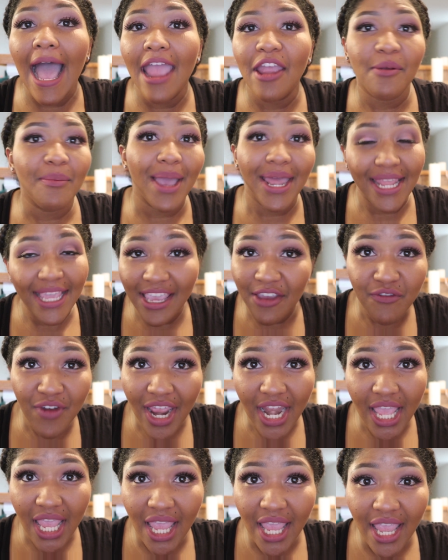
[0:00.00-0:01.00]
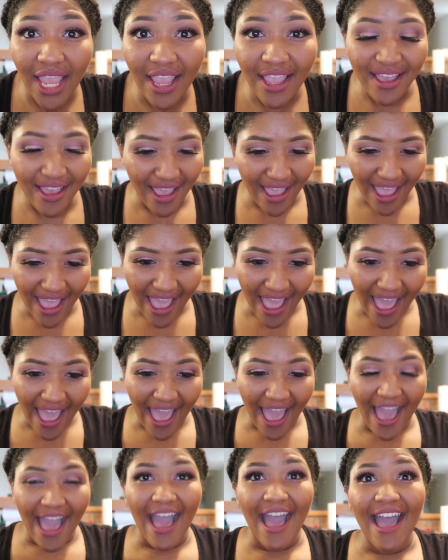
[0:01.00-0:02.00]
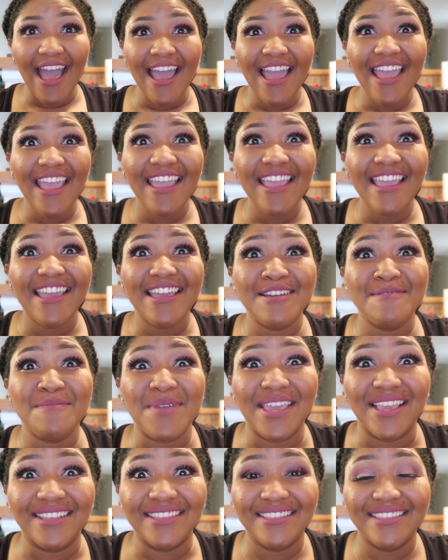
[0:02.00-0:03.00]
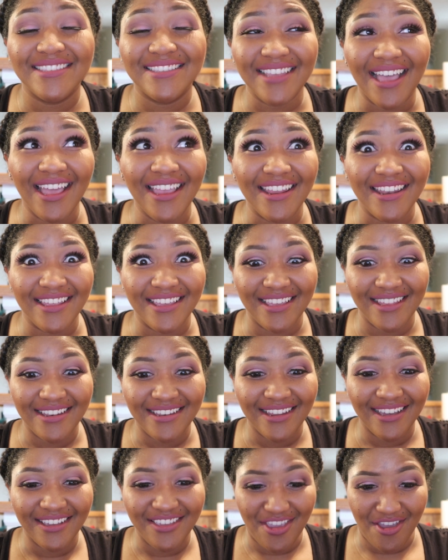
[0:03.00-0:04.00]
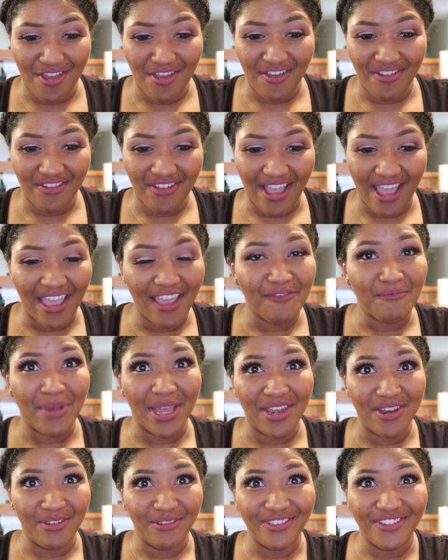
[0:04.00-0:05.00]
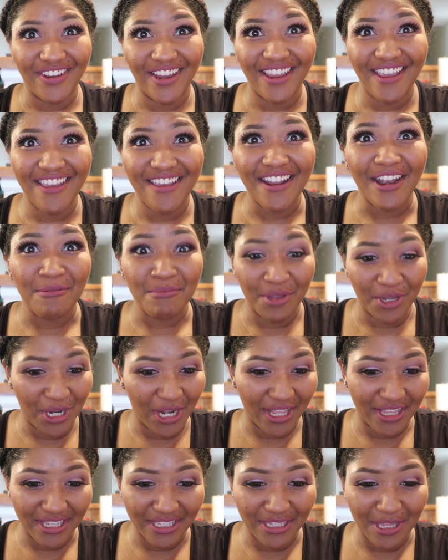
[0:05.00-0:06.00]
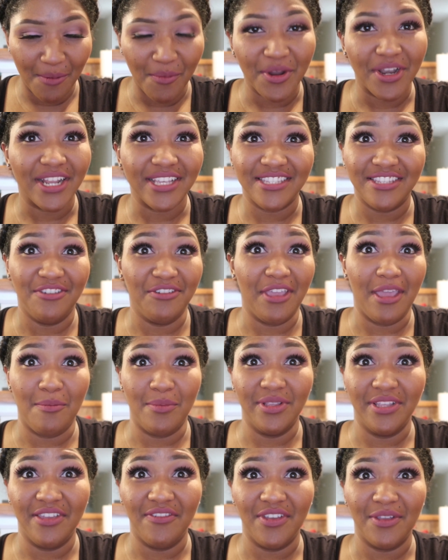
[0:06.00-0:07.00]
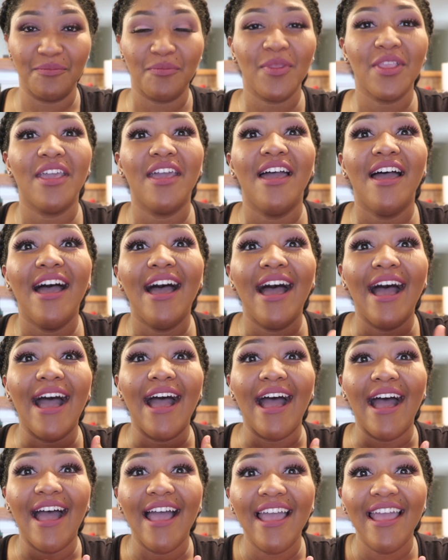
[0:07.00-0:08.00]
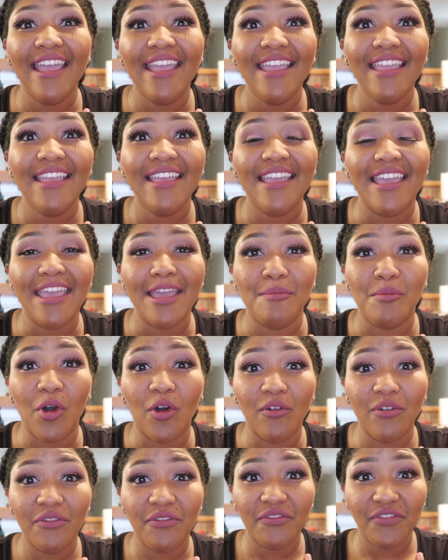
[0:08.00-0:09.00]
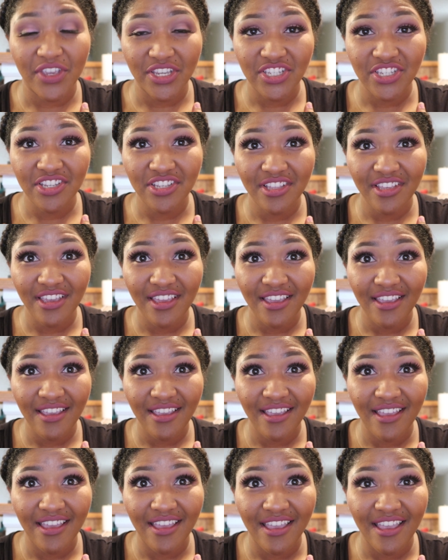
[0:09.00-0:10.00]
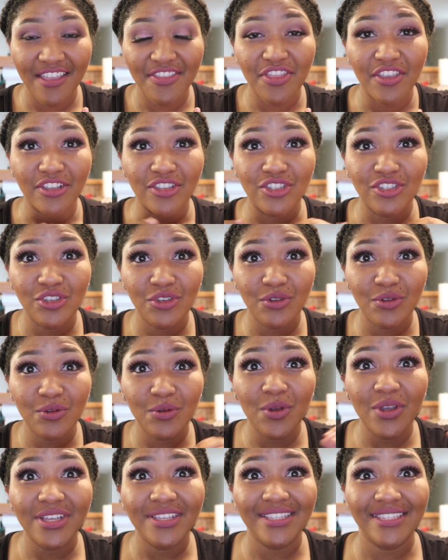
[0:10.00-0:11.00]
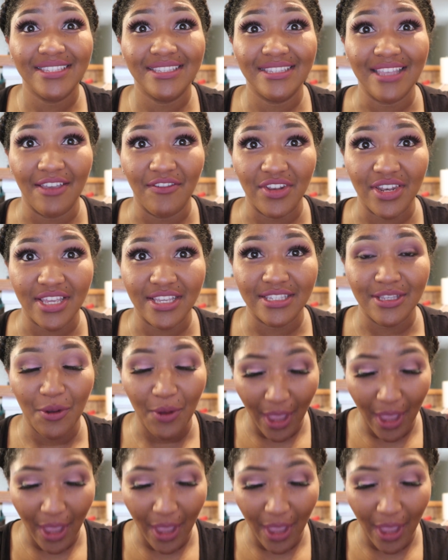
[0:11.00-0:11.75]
Everybody get ready. I am excited, y'all. I have my notes right here, and I'm looking at this number and I still can't believe it. I am officially in the 270s.